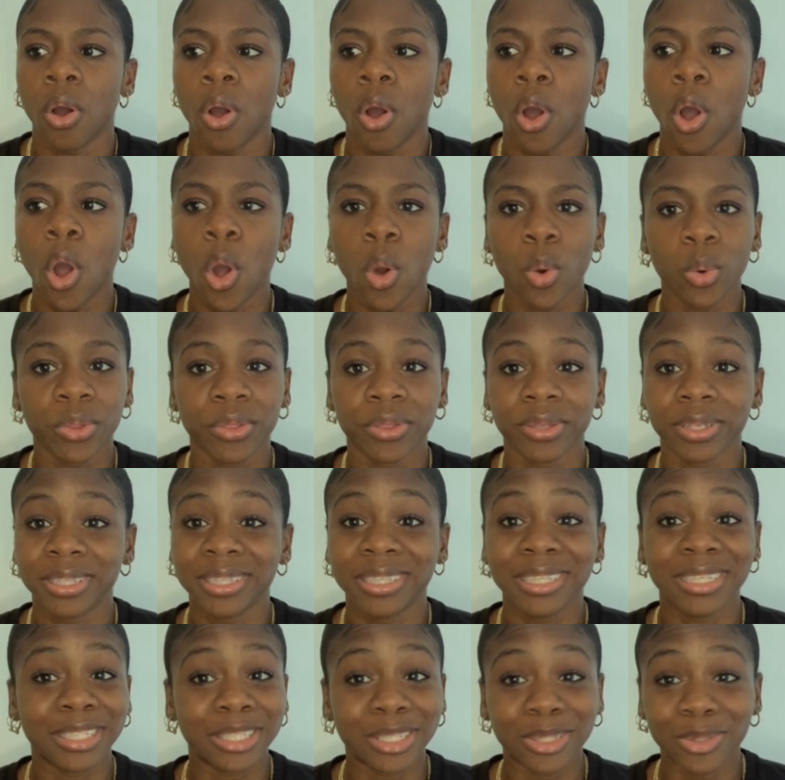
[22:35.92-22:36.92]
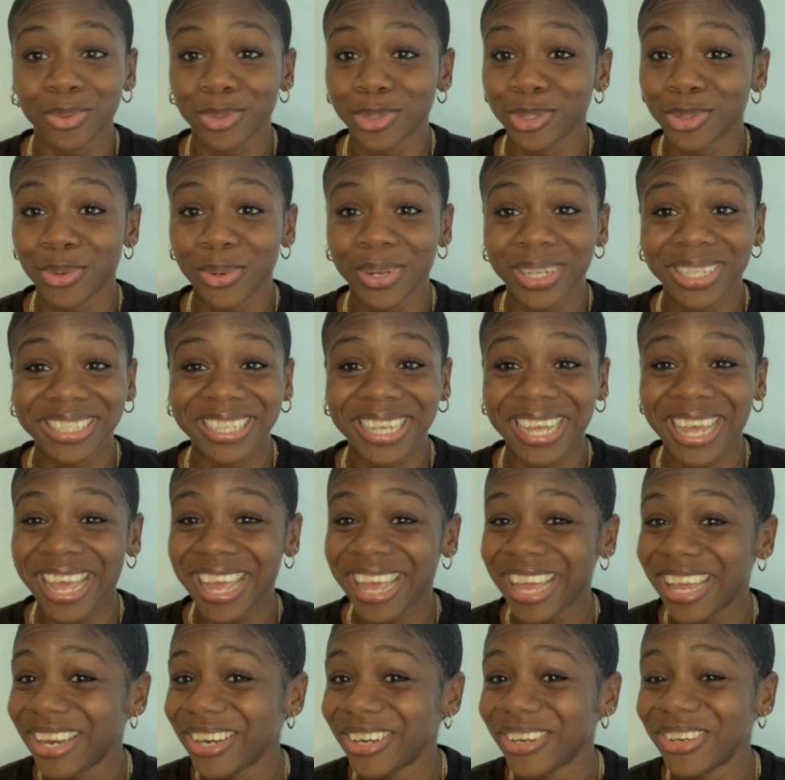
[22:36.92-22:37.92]
how the season was going to
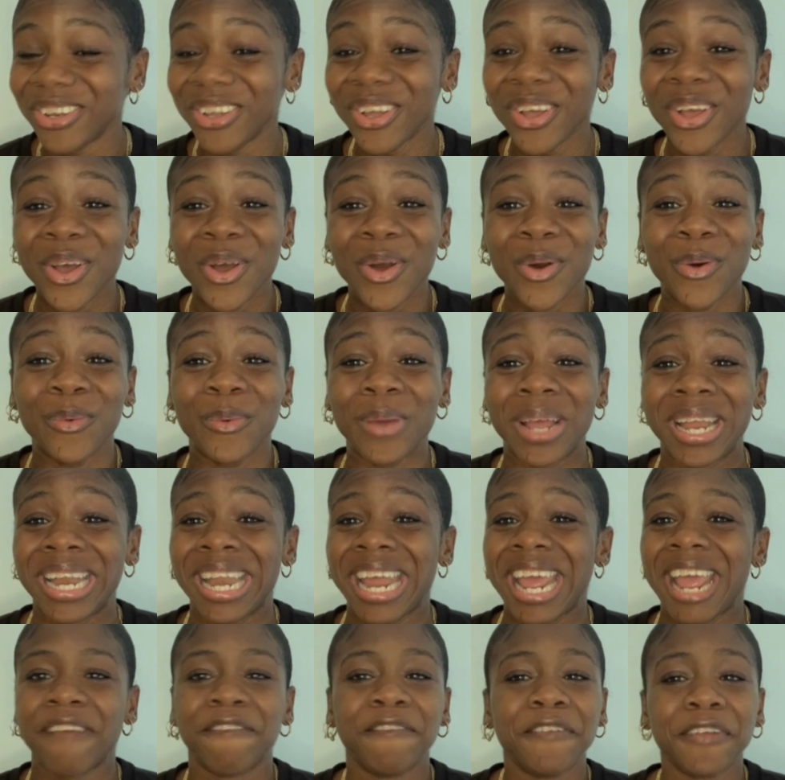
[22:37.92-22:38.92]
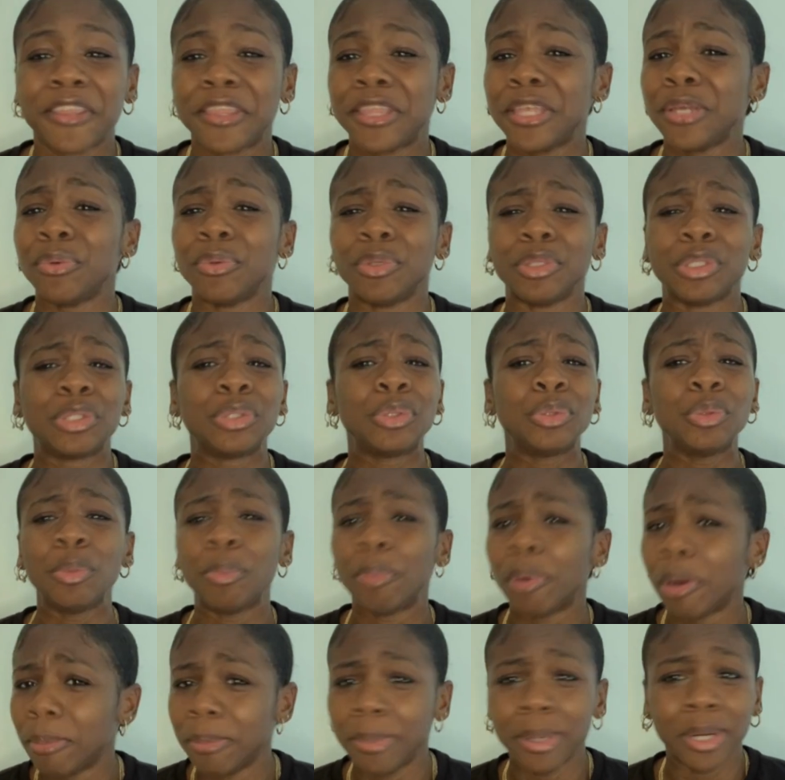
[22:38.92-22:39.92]
end, when everything was
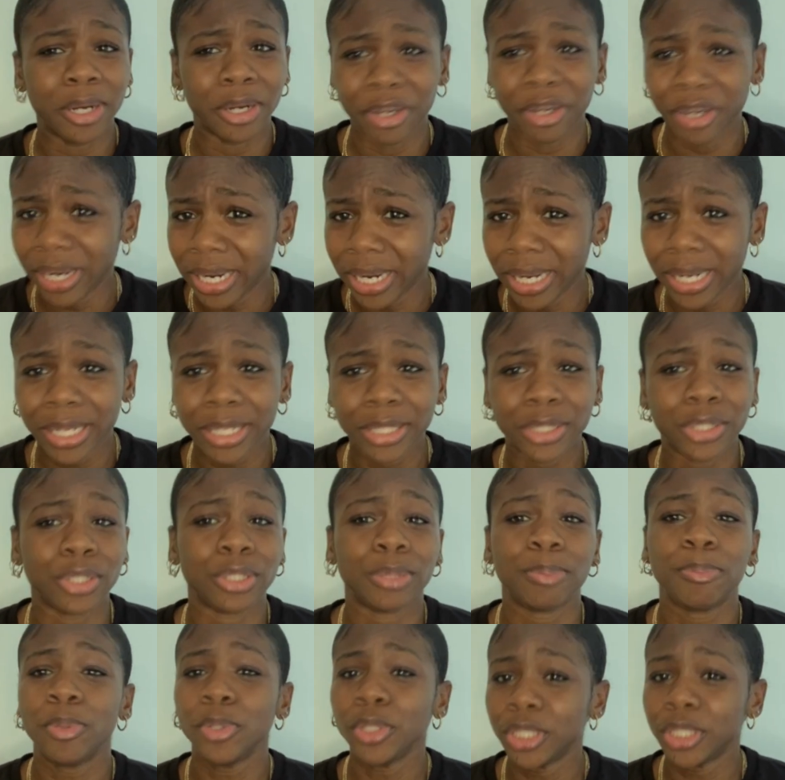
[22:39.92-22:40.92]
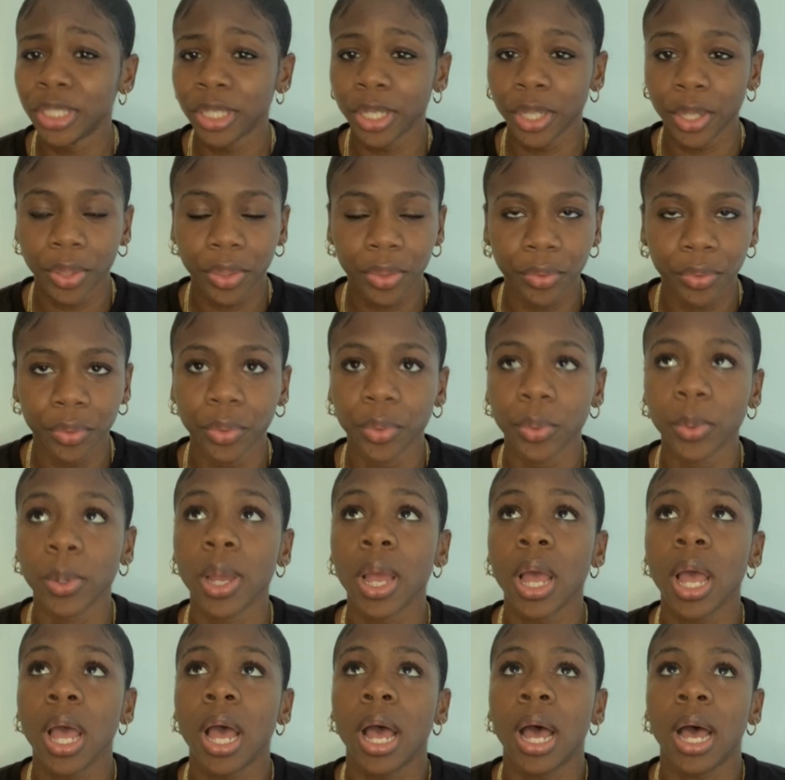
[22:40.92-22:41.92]
super blurry, just pushing through,
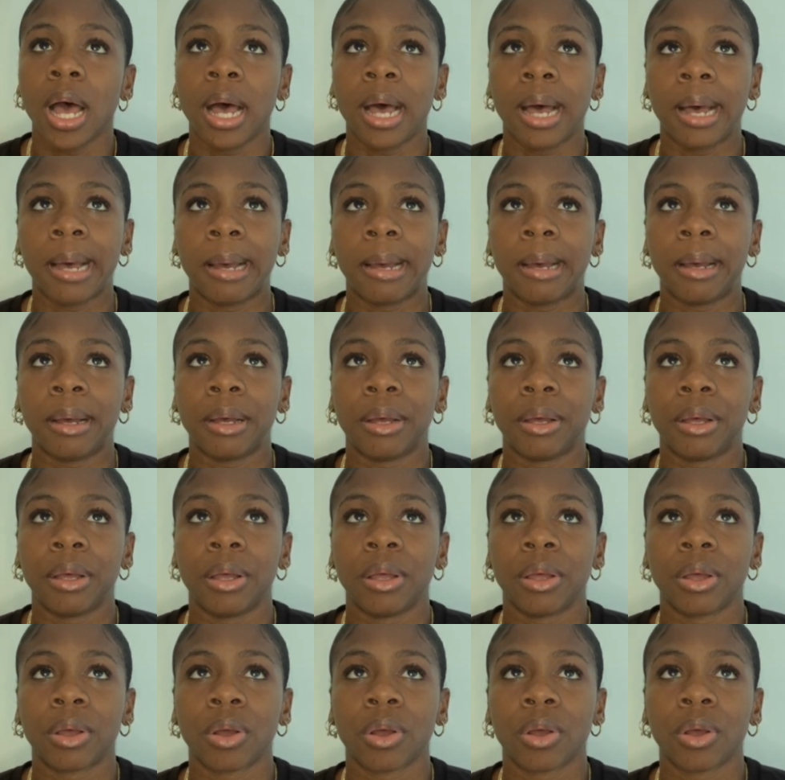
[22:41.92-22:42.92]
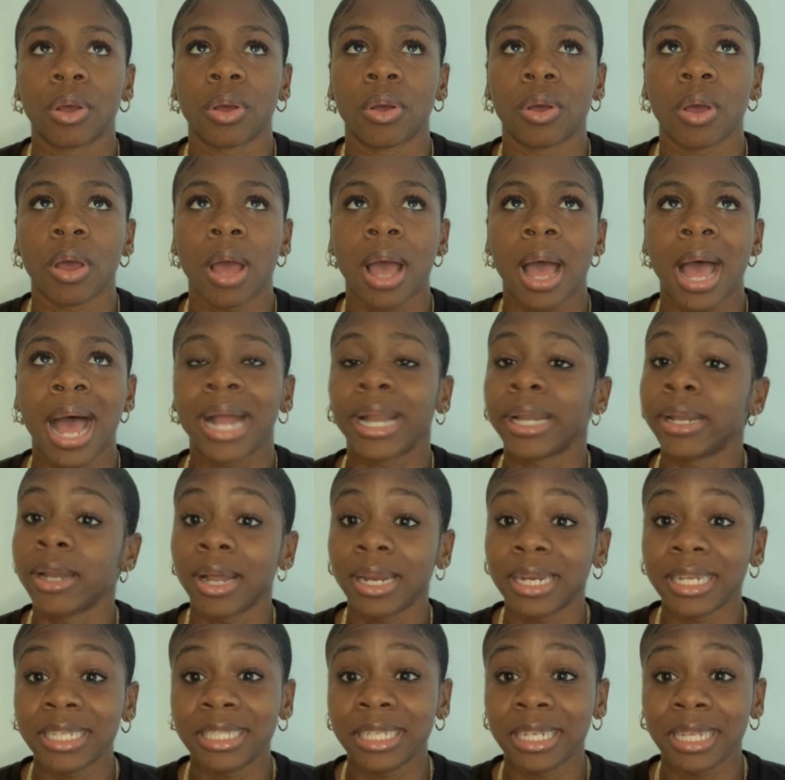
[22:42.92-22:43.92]
uh,
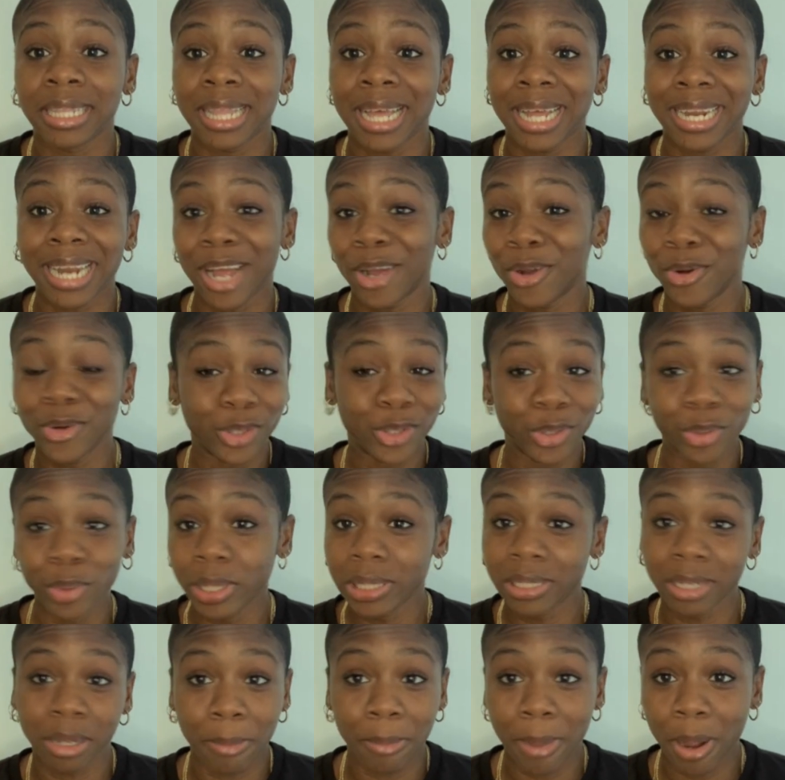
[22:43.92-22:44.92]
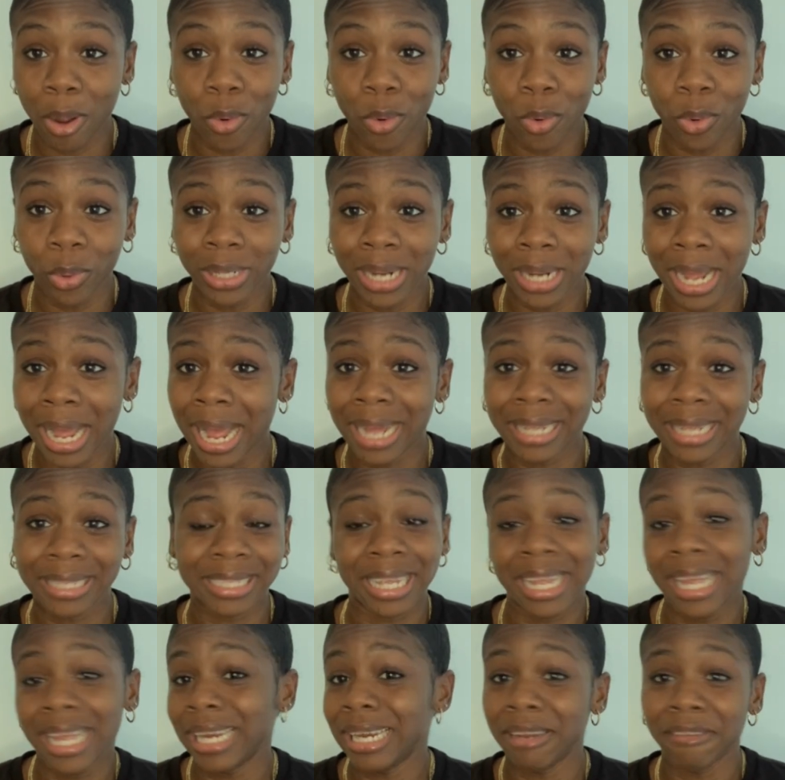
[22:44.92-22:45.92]
acknowledging that I couldn't do it on my own. I had
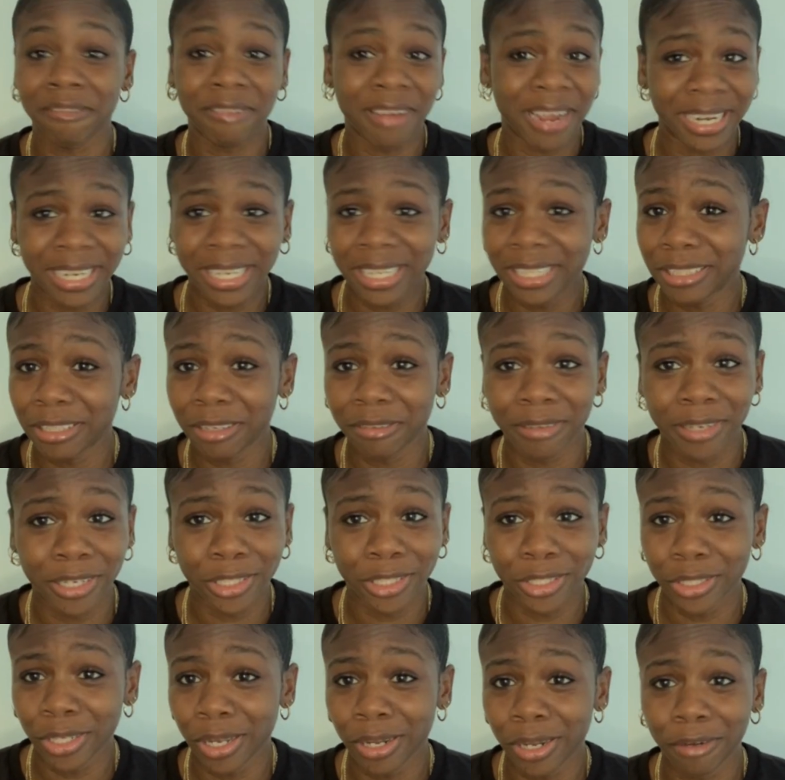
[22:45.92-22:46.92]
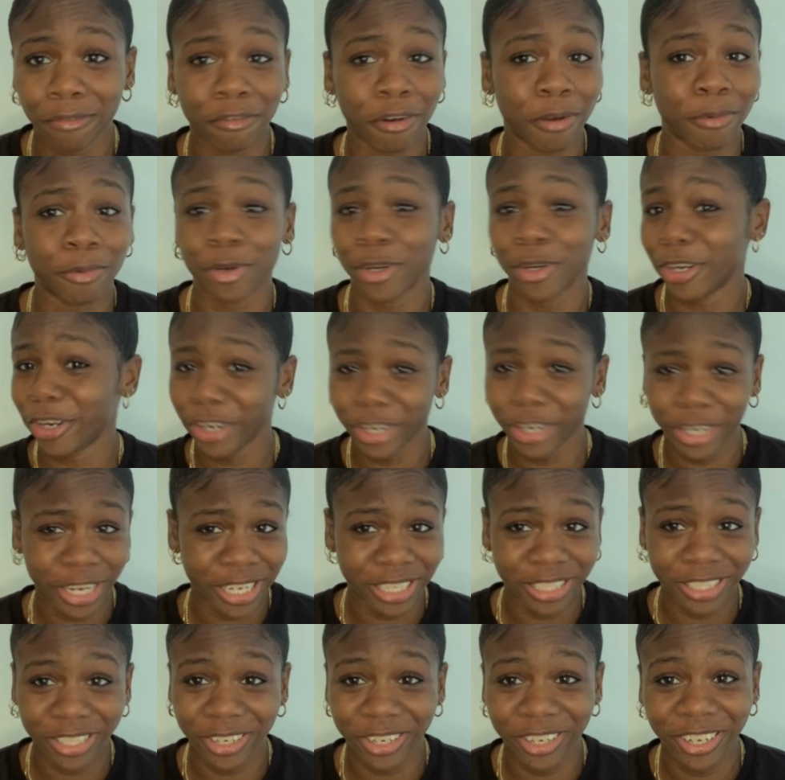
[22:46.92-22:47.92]
to get divine intervention from our
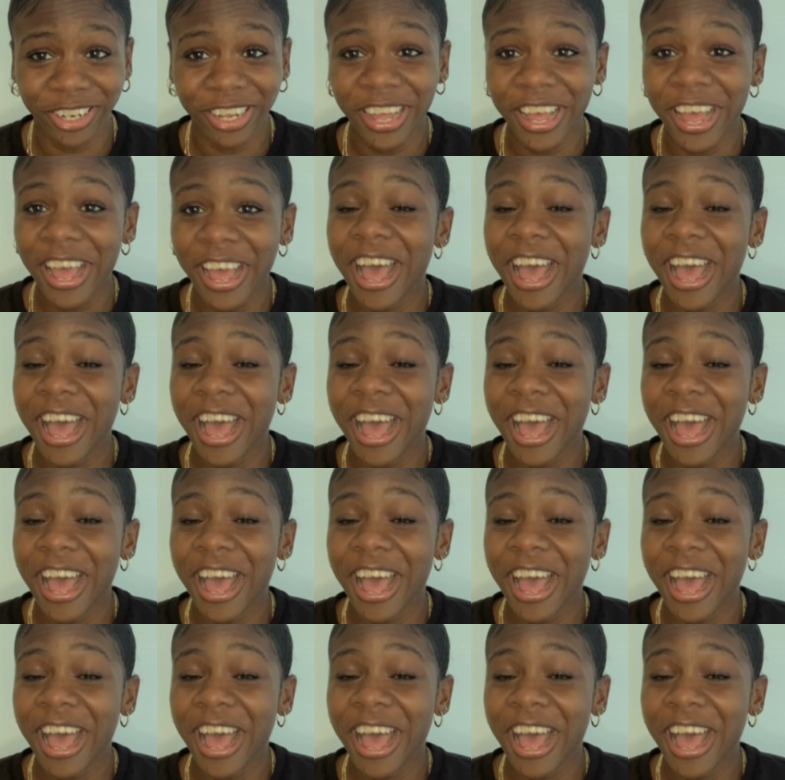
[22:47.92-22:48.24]
creator.